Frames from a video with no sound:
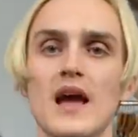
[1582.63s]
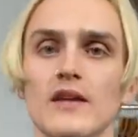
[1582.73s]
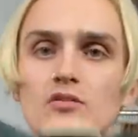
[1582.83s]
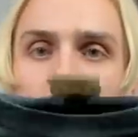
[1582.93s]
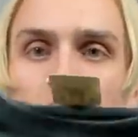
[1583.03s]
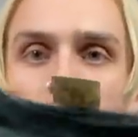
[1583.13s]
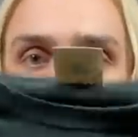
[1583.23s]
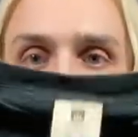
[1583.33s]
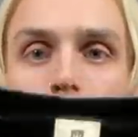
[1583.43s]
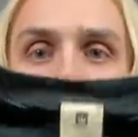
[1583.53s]

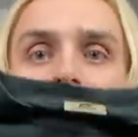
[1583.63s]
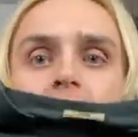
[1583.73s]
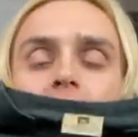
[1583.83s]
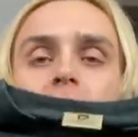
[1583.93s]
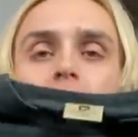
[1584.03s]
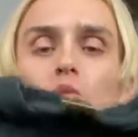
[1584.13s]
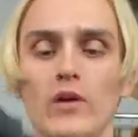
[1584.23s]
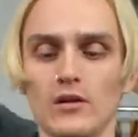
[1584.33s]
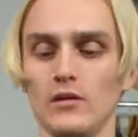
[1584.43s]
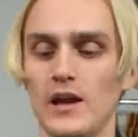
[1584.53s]
Hendrix on a
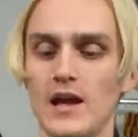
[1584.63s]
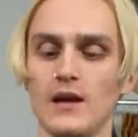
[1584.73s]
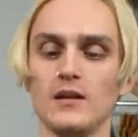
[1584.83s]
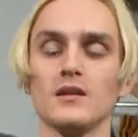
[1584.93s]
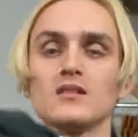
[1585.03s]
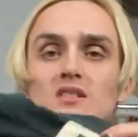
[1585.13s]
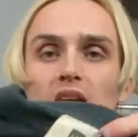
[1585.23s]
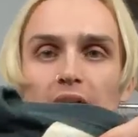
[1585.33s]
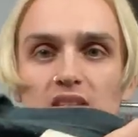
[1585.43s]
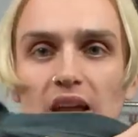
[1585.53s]
Winterland,
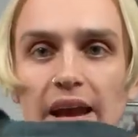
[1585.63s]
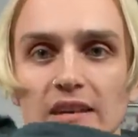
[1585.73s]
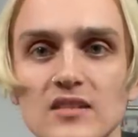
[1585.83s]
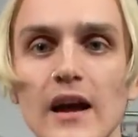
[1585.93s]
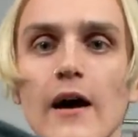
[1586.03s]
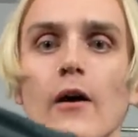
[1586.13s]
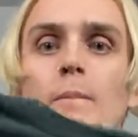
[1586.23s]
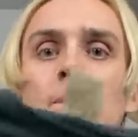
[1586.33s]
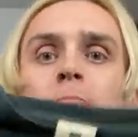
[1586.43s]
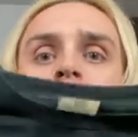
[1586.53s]
size XL.
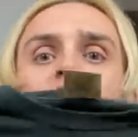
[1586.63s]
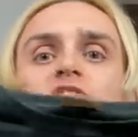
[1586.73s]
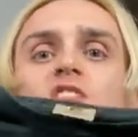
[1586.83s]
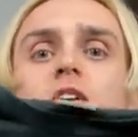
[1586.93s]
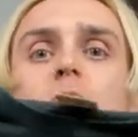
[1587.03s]
It's just him